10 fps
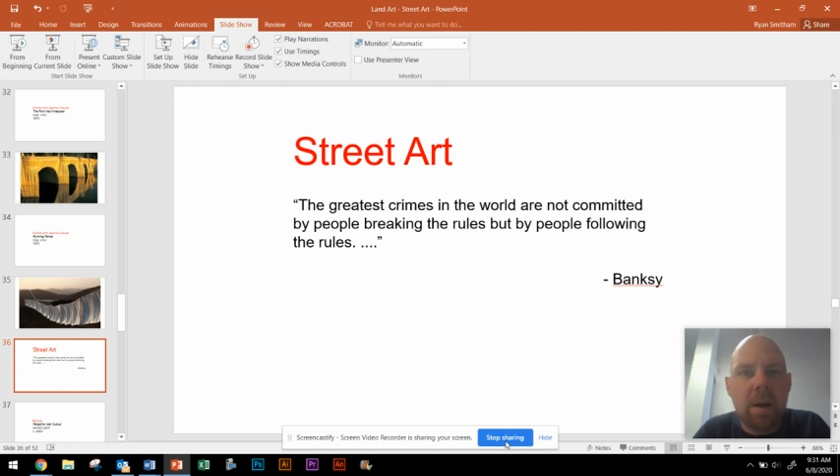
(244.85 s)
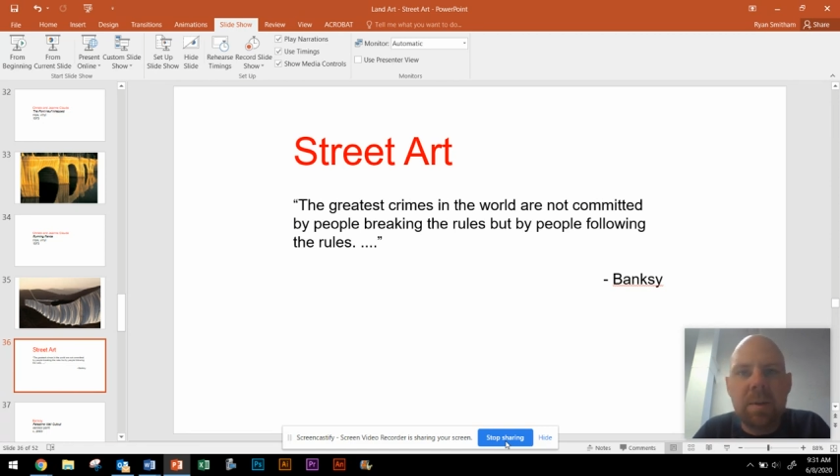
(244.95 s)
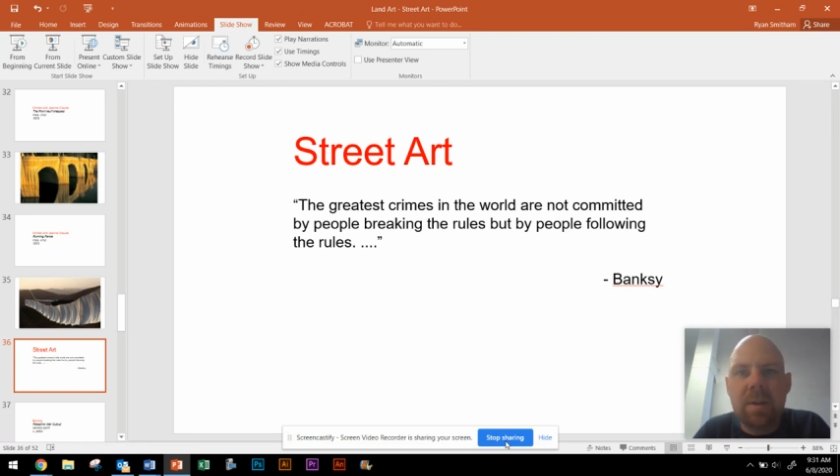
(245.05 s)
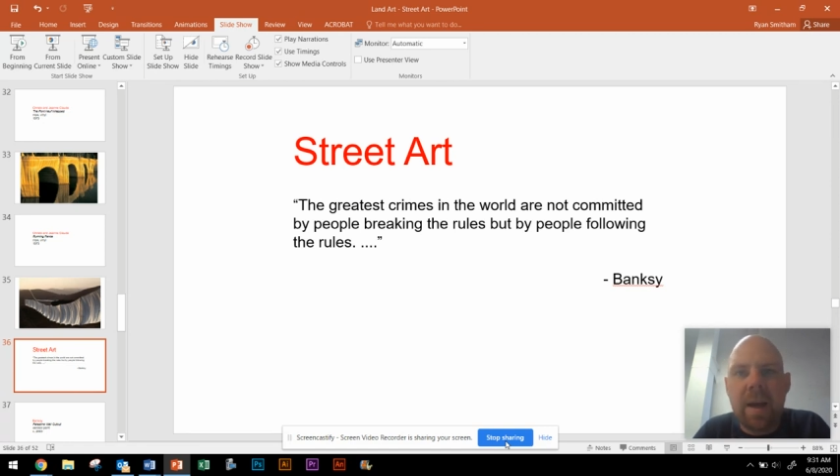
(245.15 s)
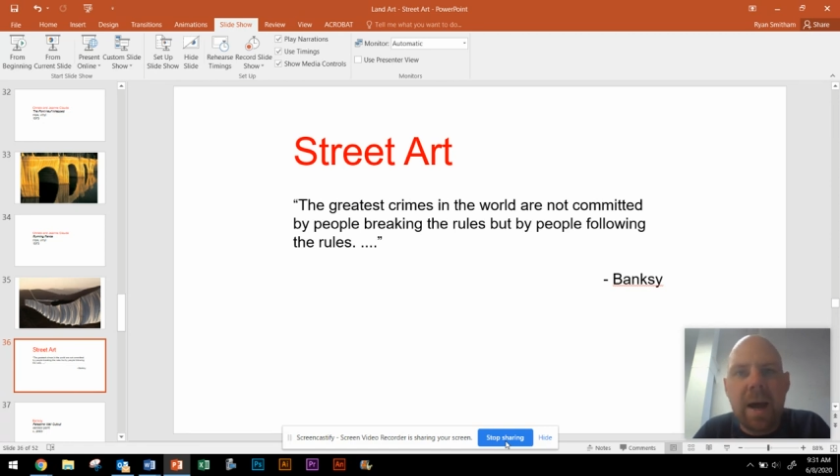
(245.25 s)

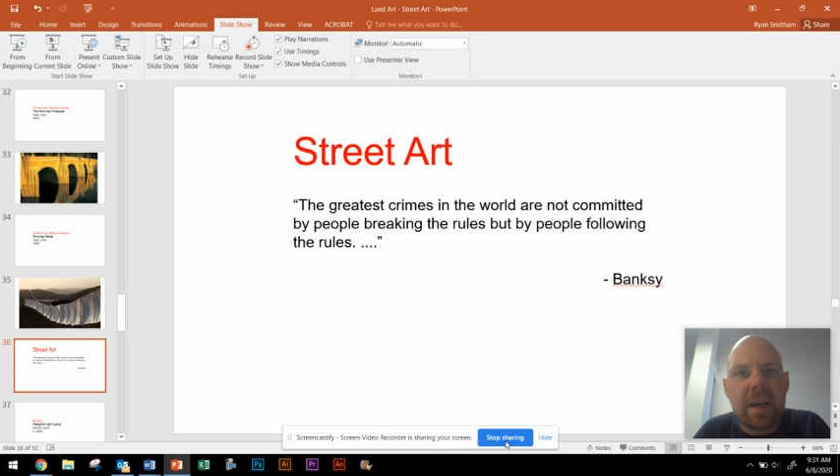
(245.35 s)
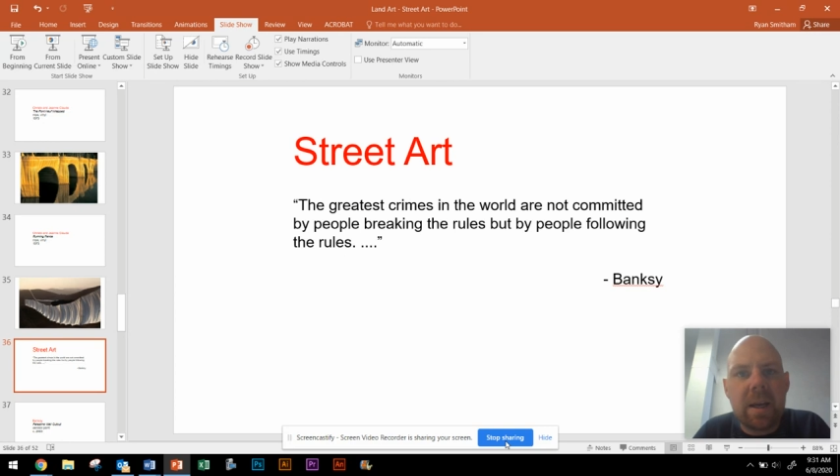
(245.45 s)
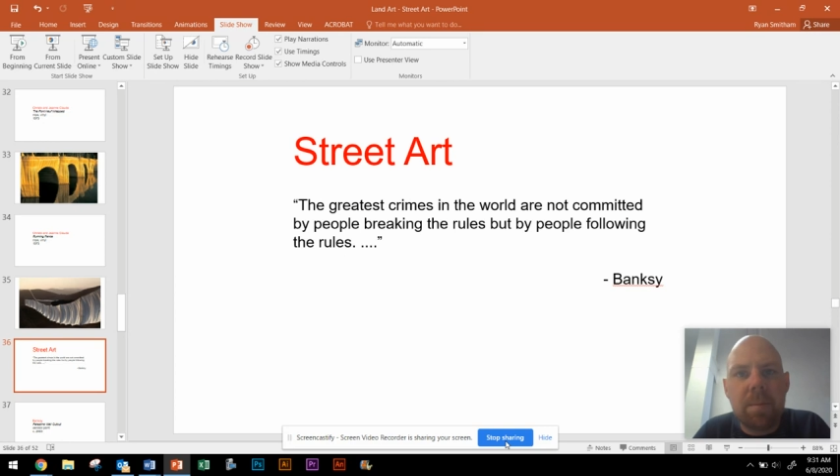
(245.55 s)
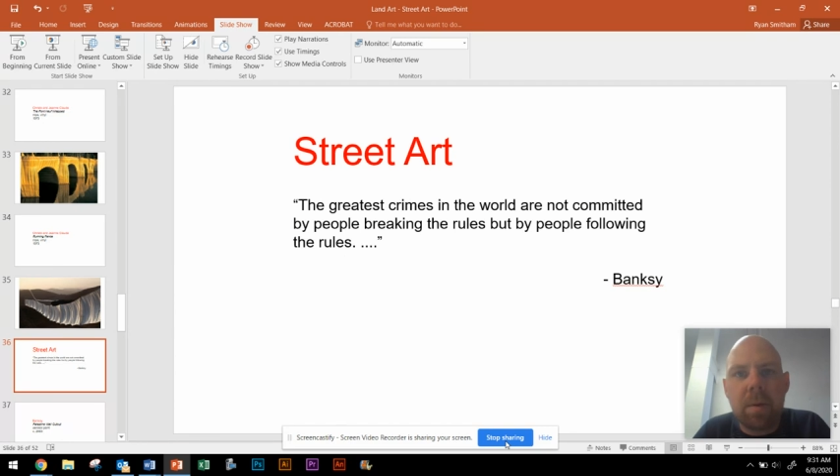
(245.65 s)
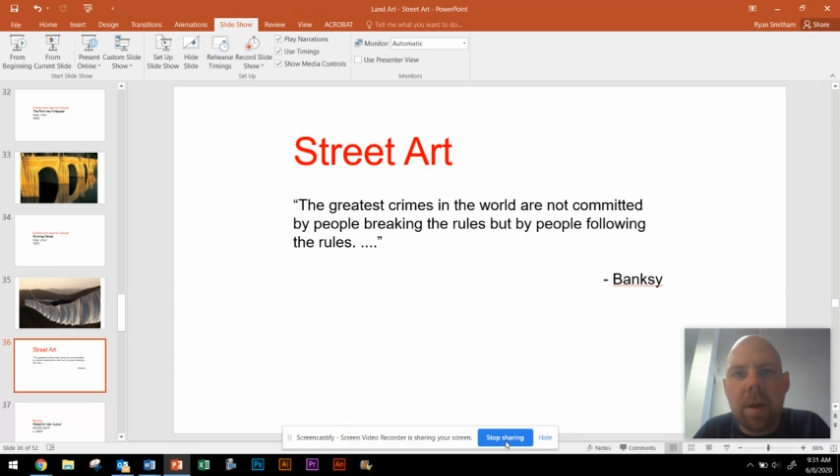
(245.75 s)

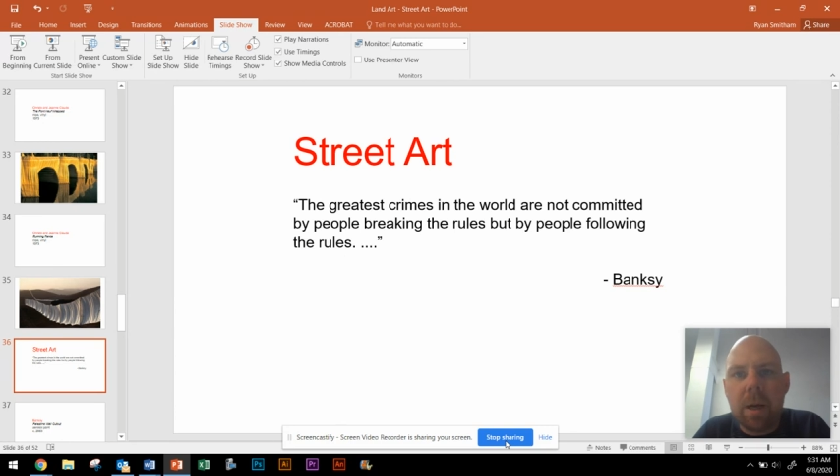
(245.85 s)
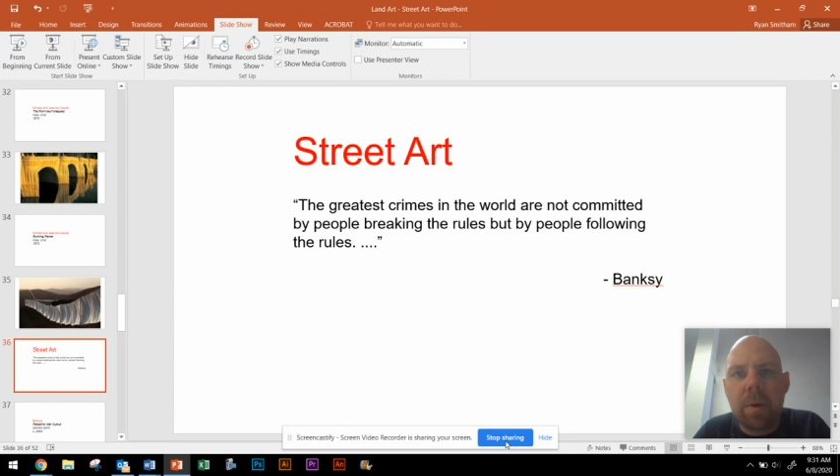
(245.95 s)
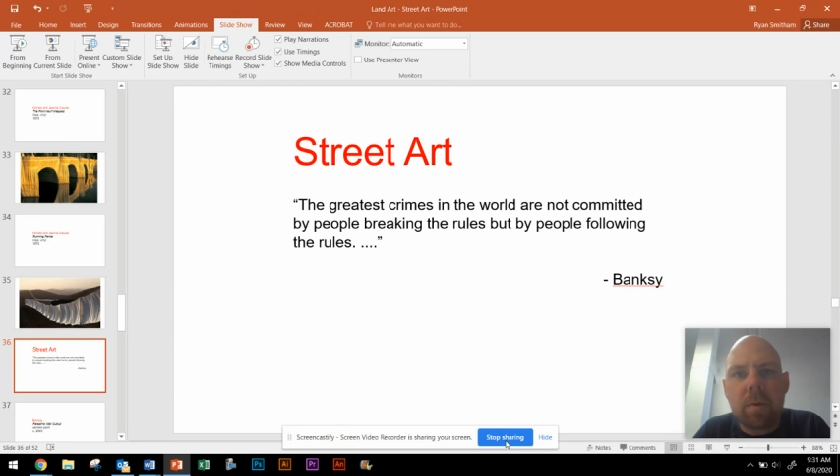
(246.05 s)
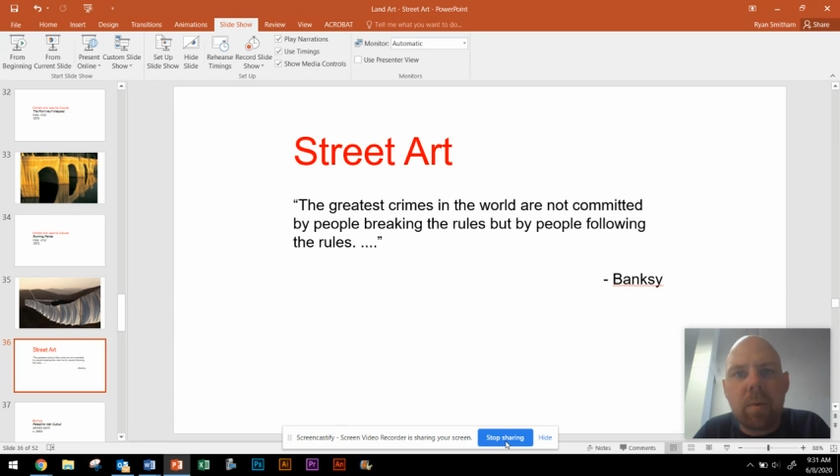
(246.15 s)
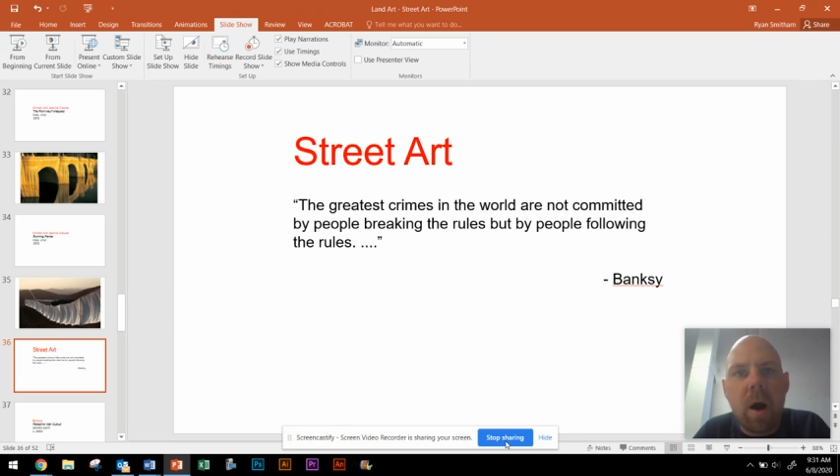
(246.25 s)
Stacking and playing
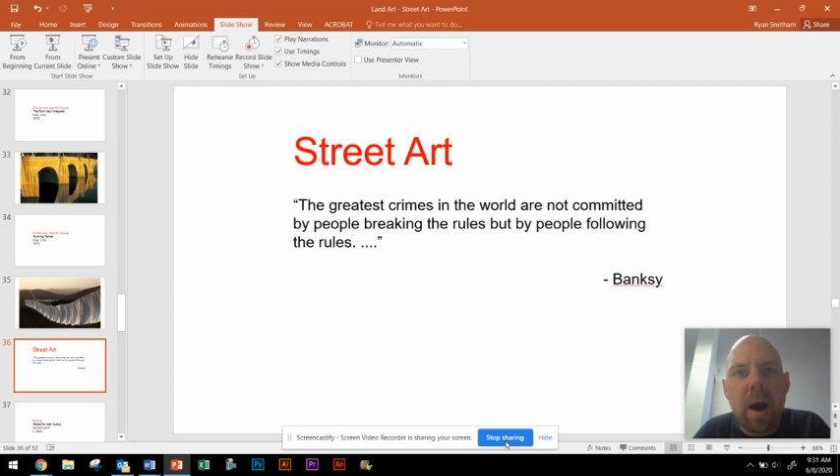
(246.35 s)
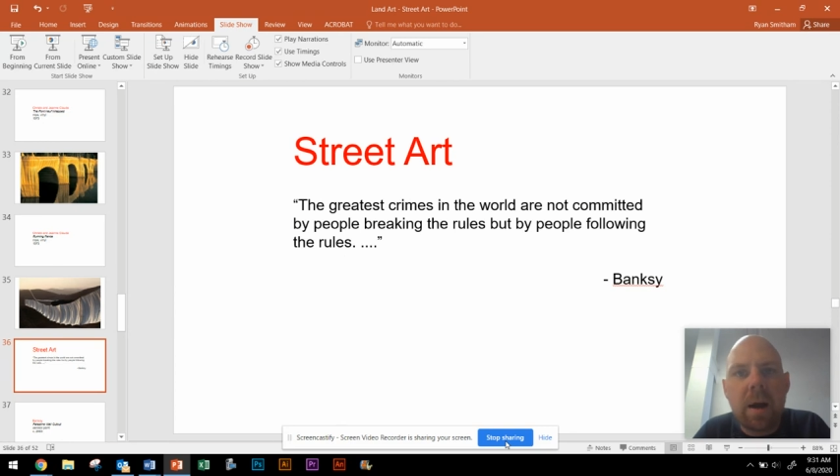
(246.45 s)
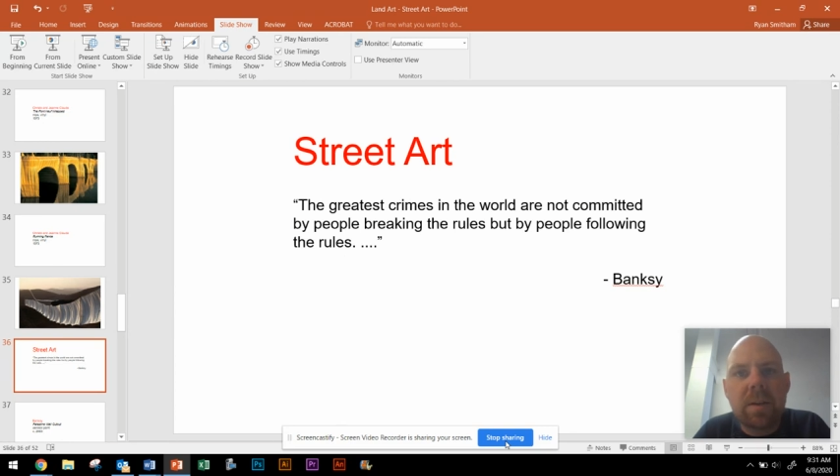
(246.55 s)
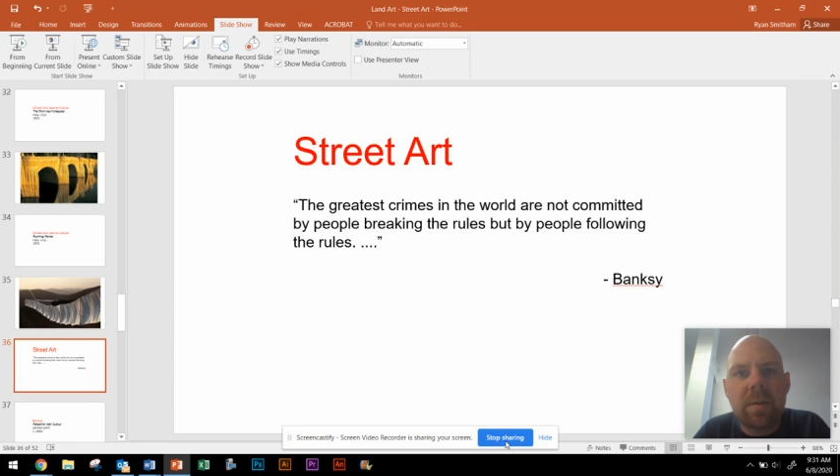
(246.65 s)
with rocks,